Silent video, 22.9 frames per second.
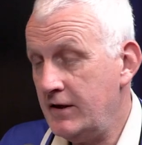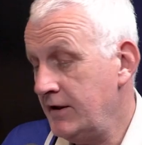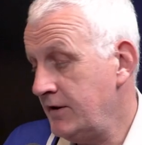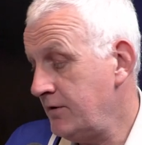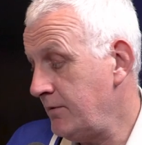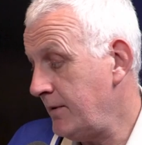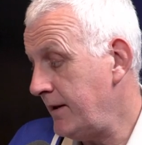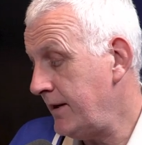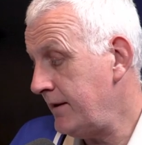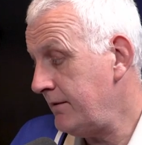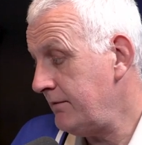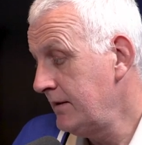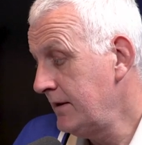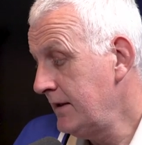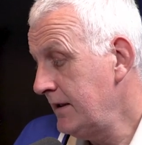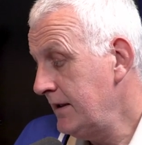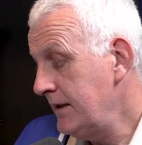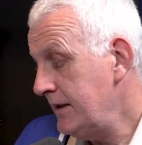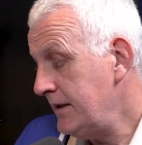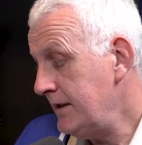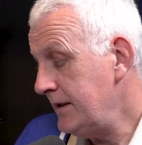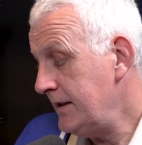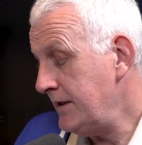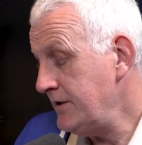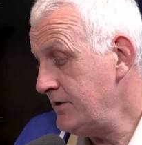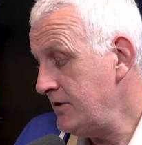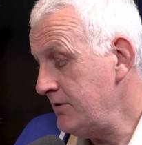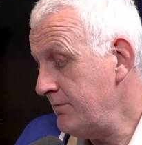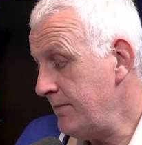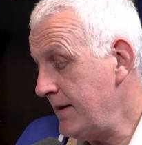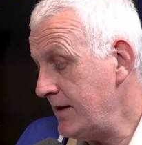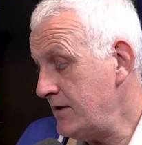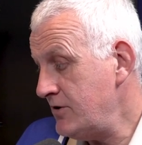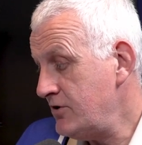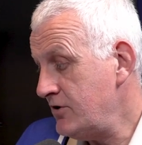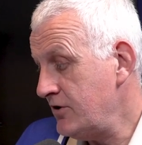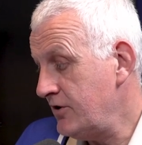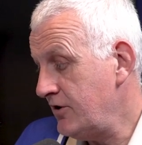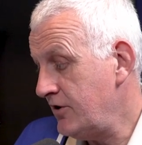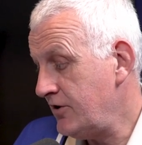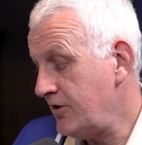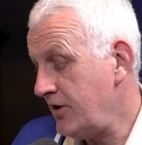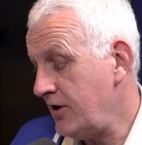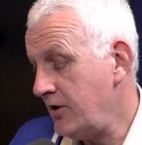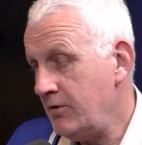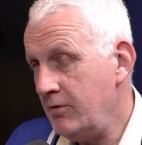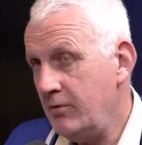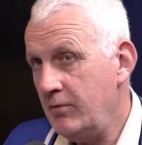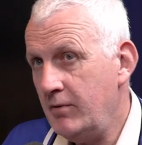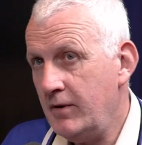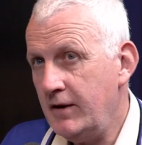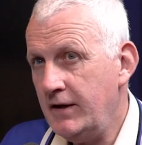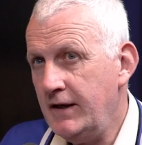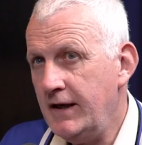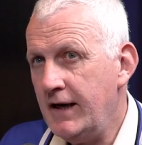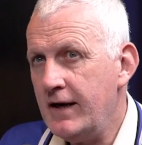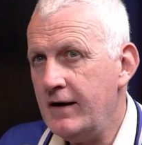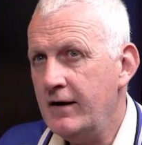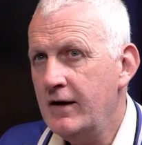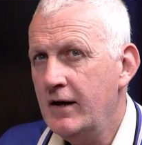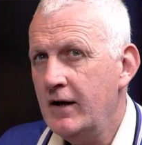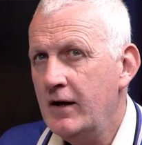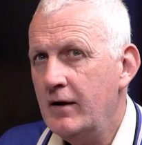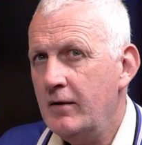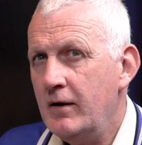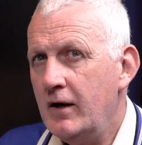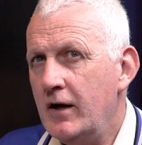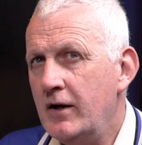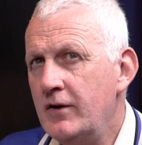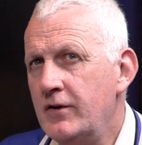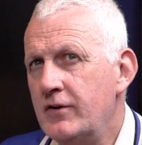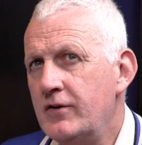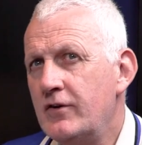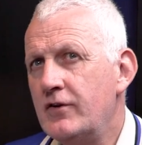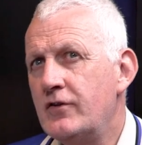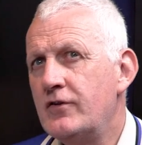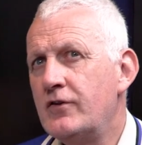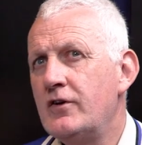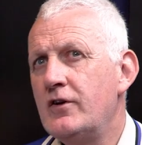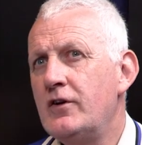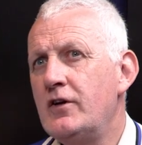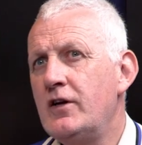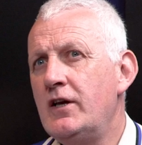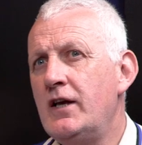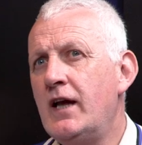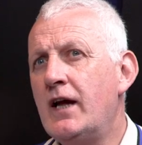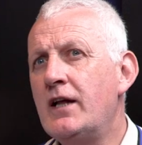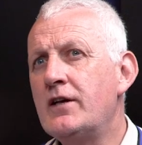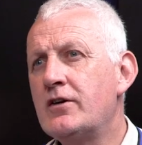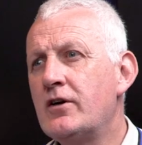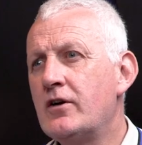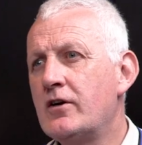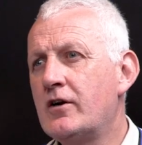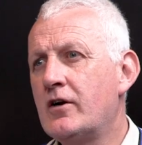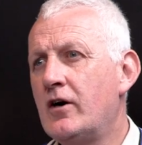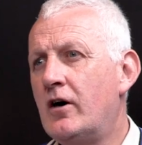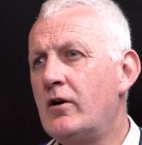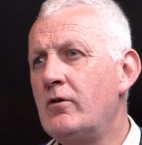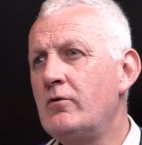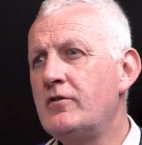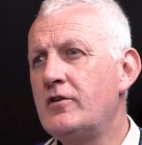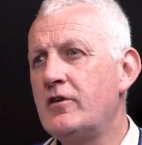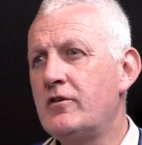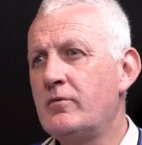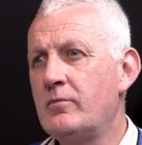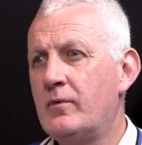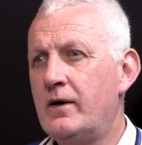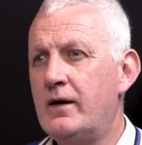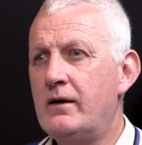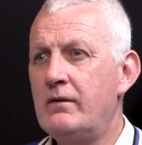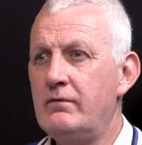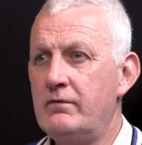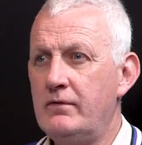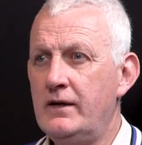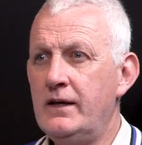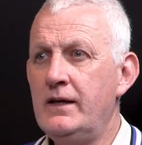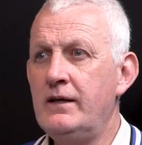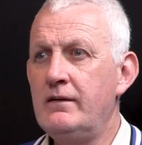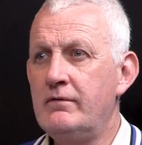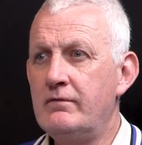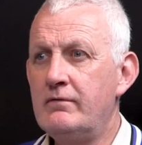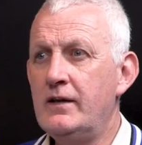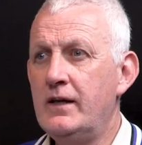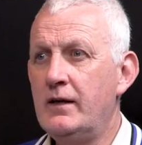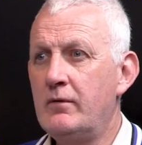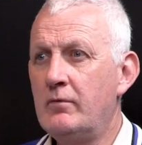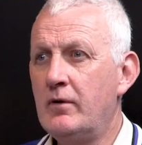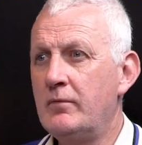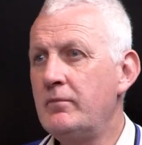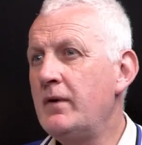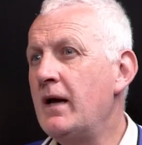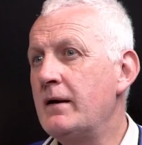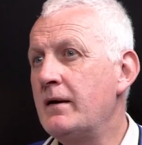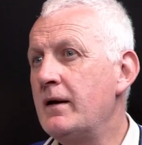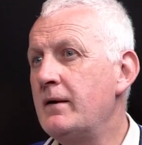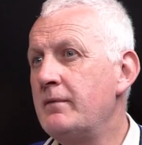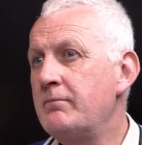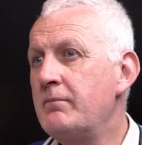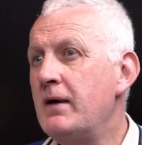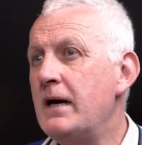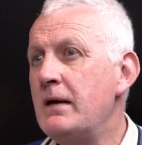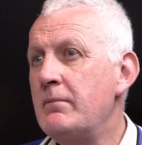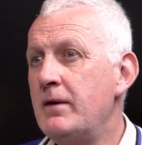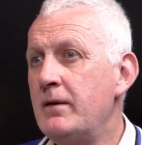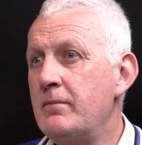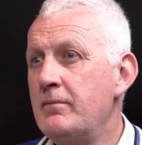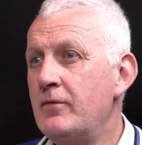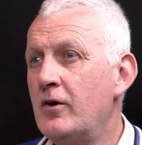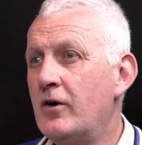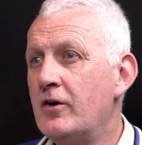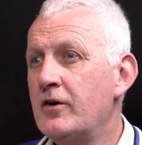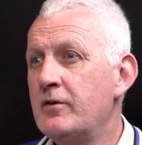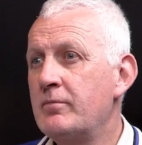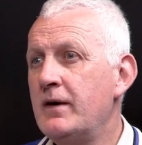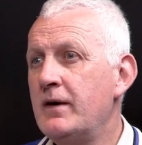as well, as you mentioned. So, yeah, and he has got goals as well in League One. Yeah, maybe not as